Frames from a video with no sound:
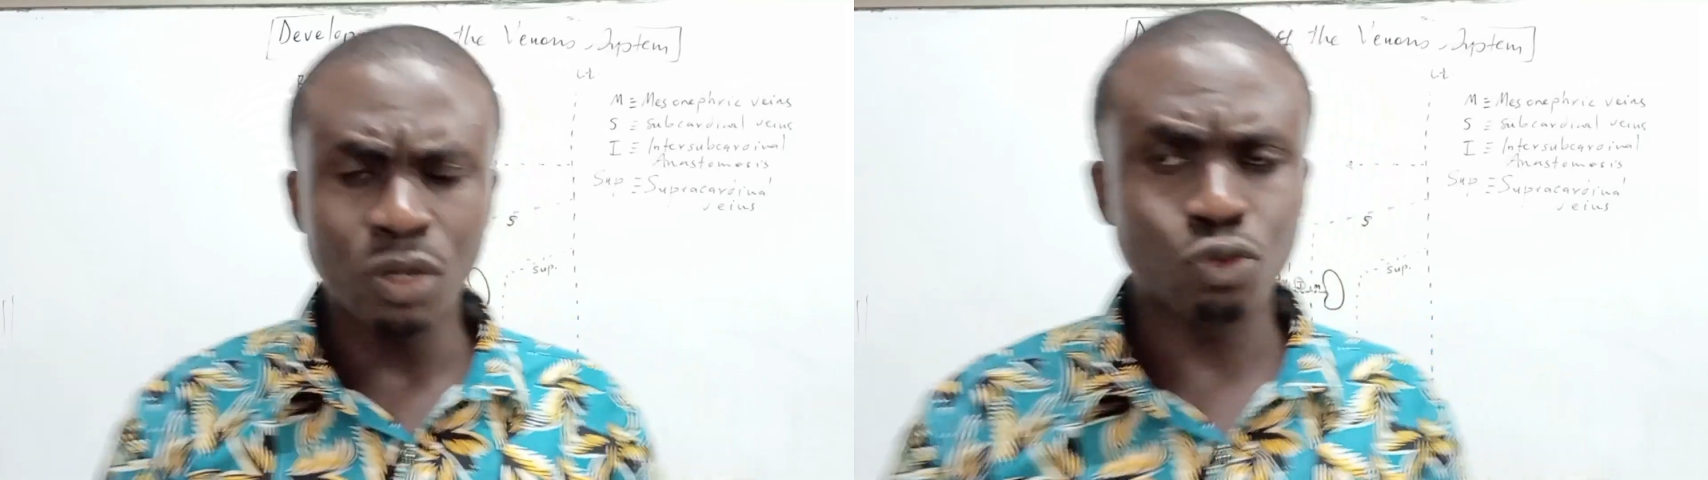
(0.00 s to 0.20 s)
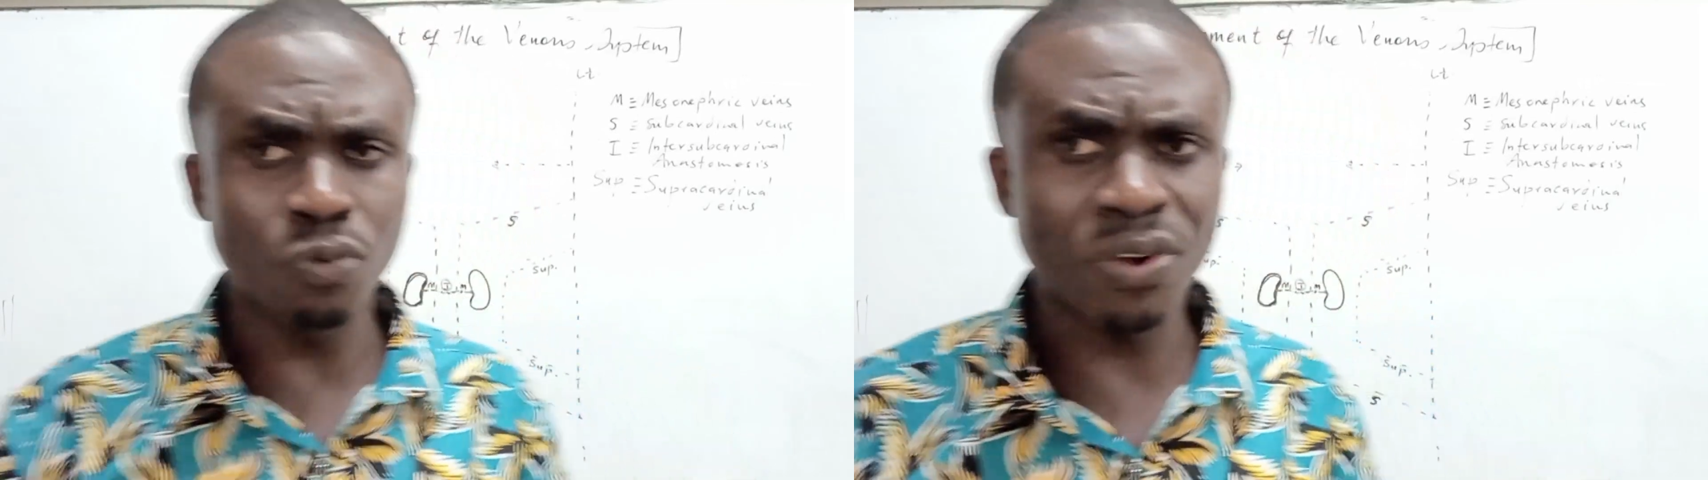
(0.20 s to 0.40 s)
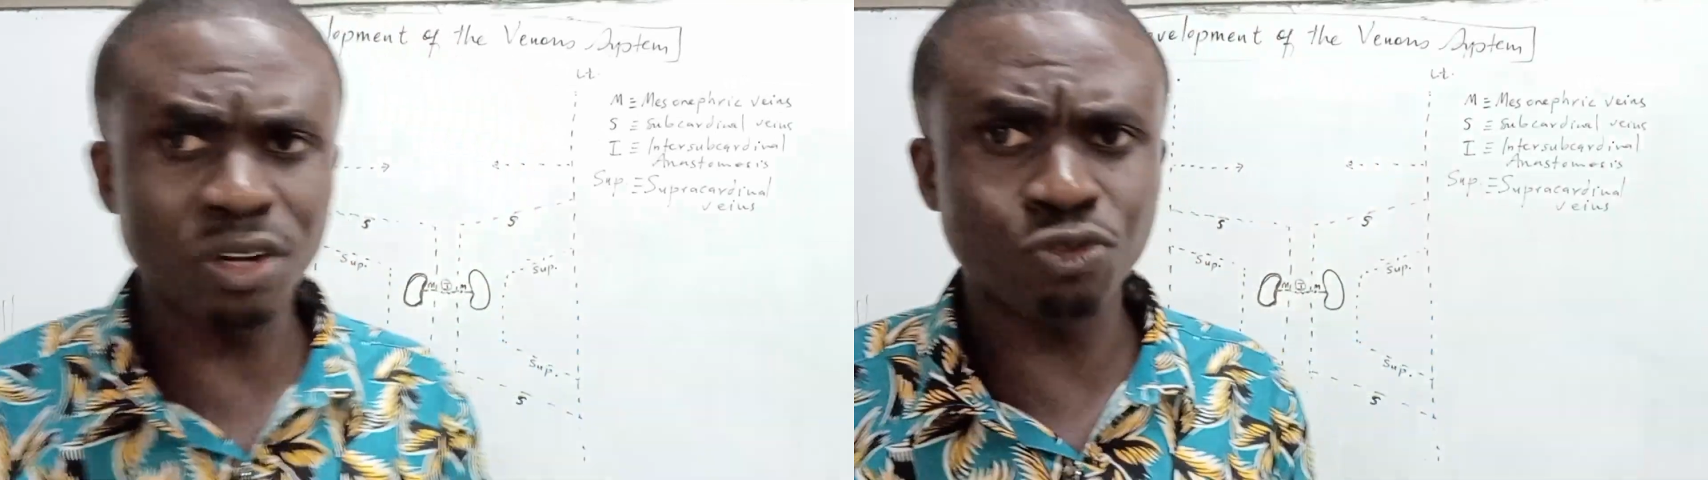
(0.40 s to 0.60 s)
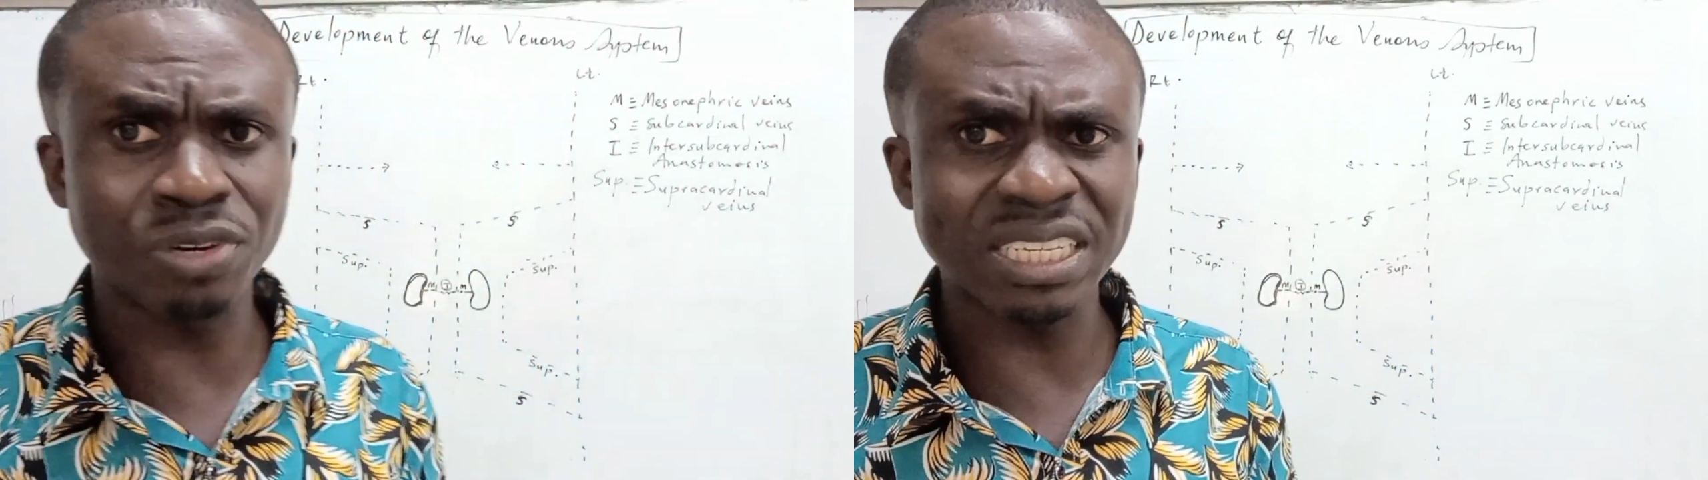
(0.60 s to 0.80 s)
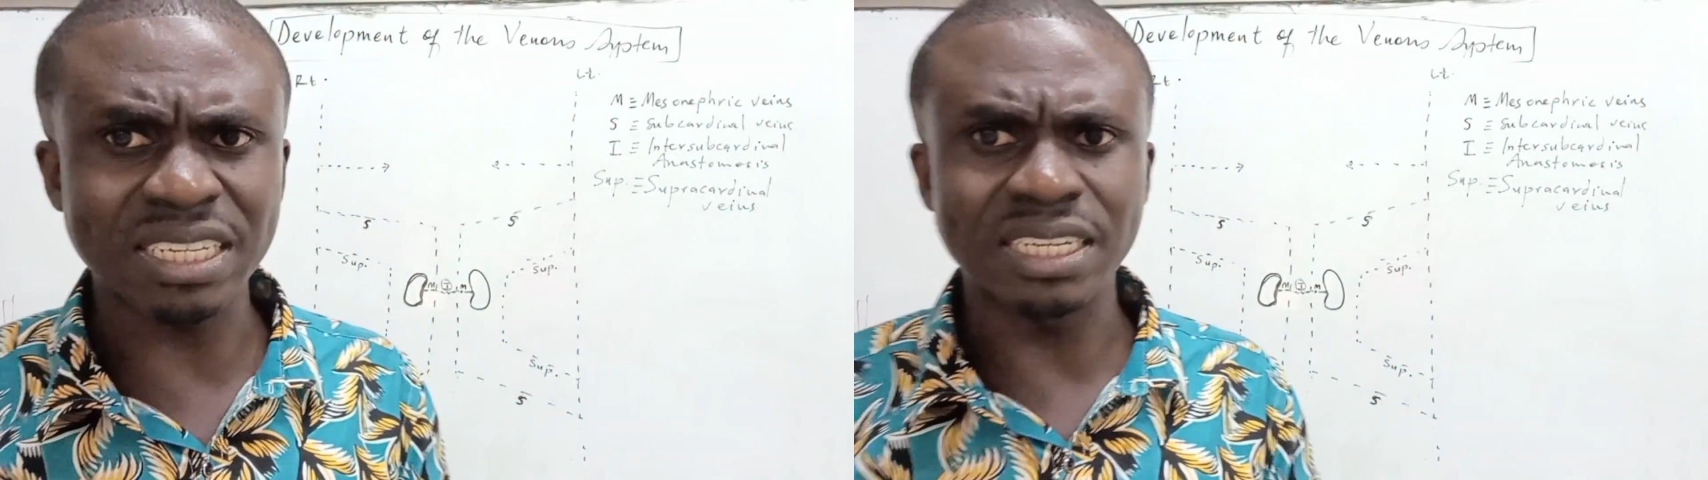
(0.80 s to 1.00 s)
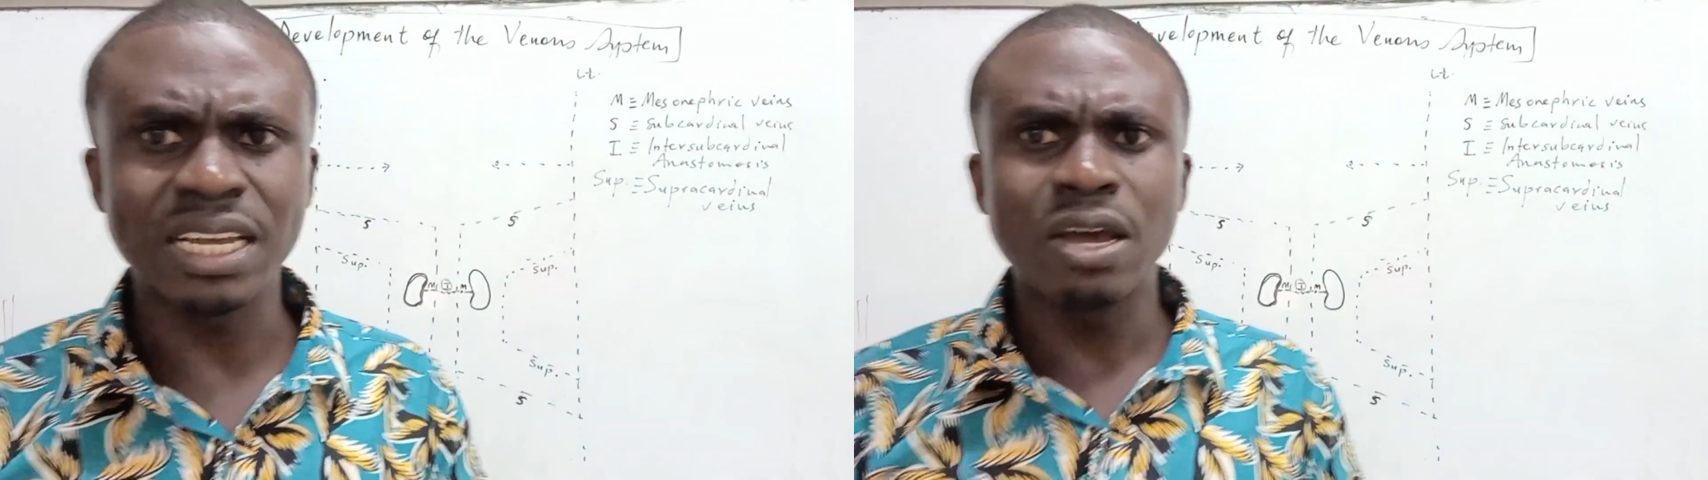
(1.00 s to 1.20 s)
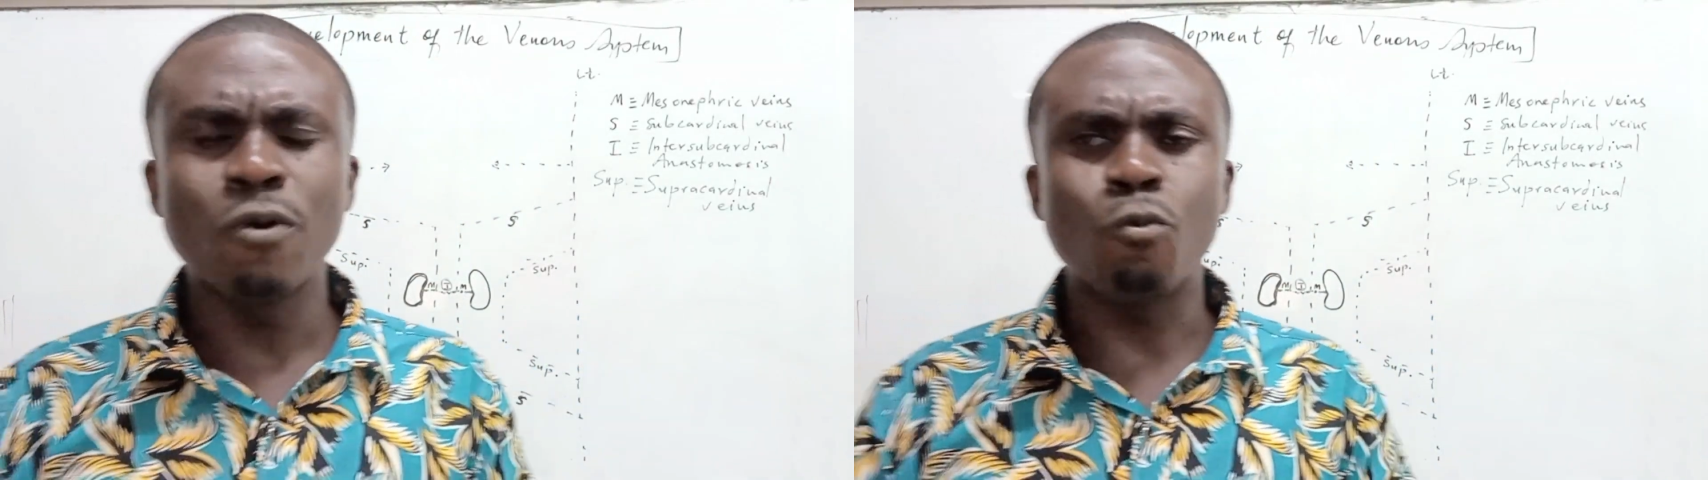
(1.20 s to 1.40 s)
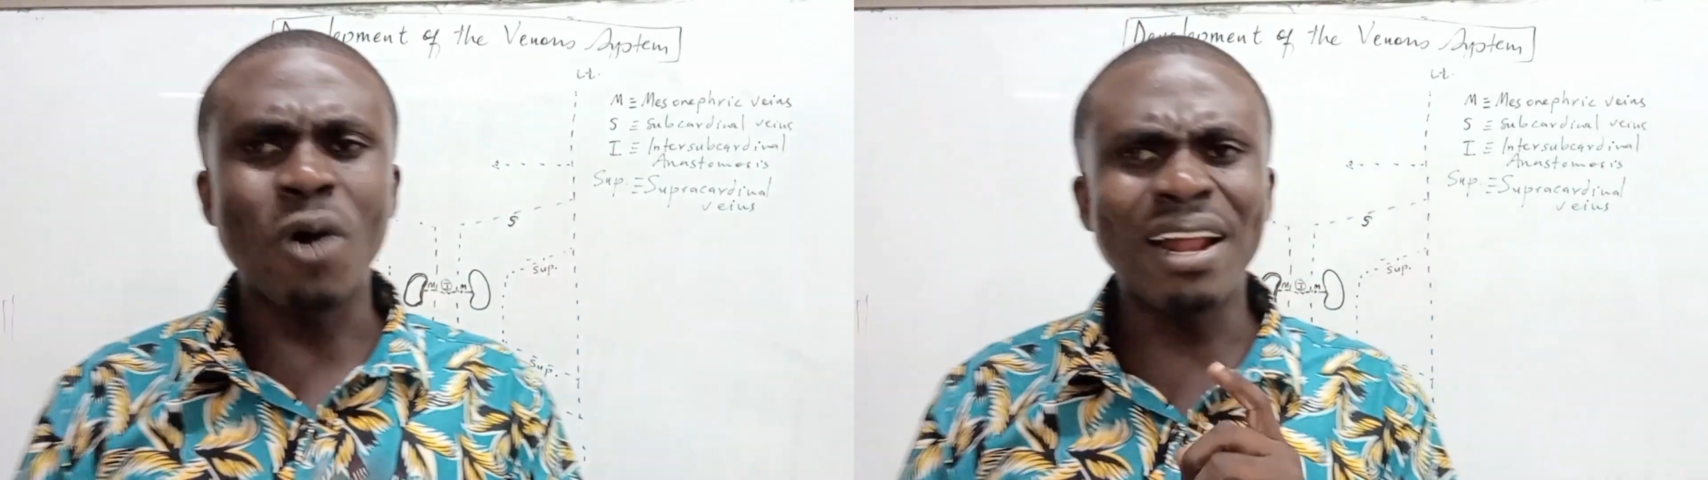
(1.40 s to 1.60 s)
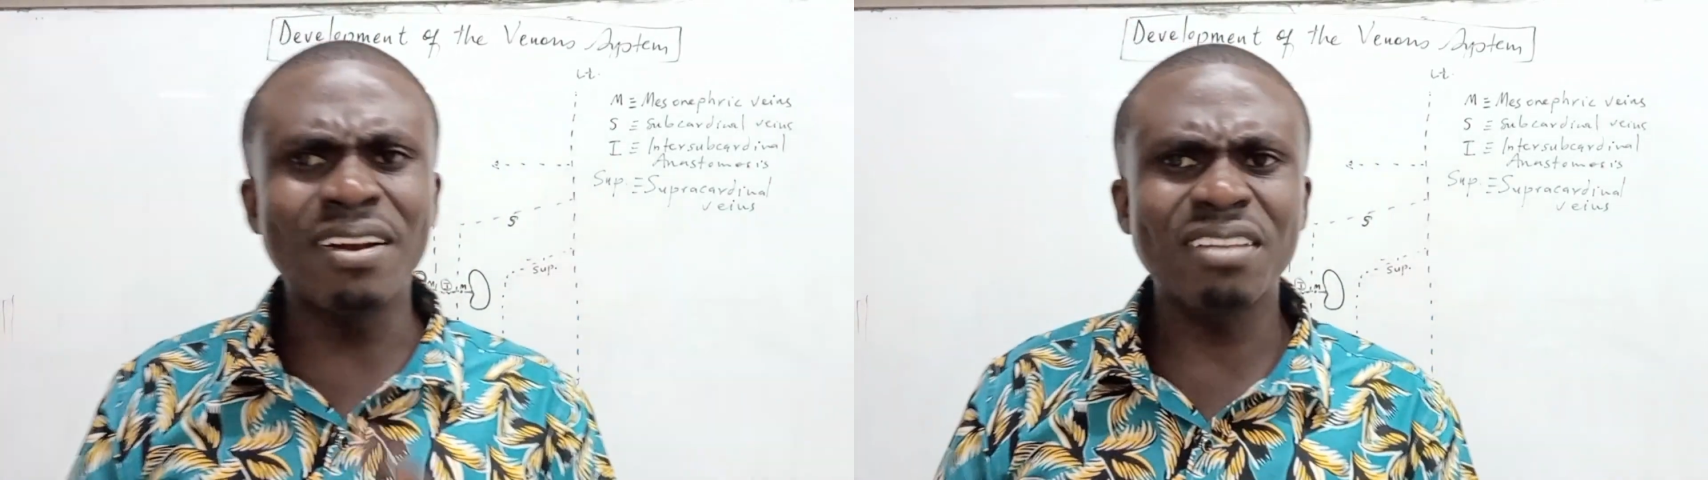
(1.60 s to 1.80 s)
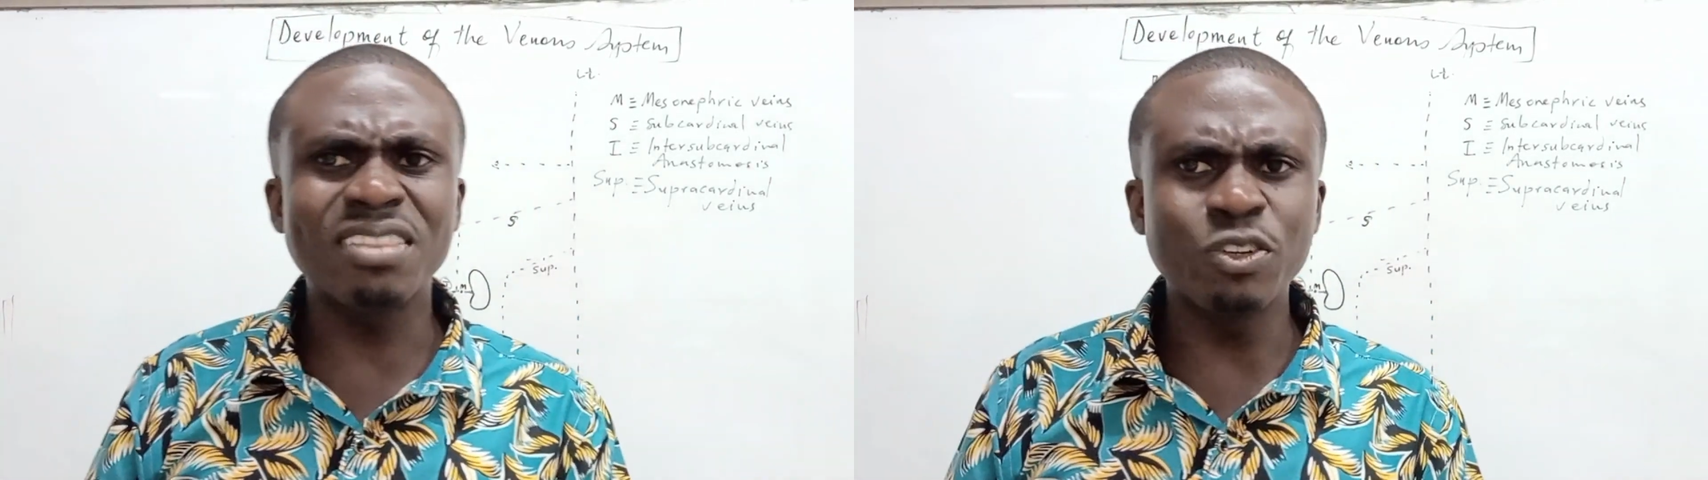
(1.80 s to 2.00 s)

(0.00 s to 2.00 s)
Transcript: So for this reason, one other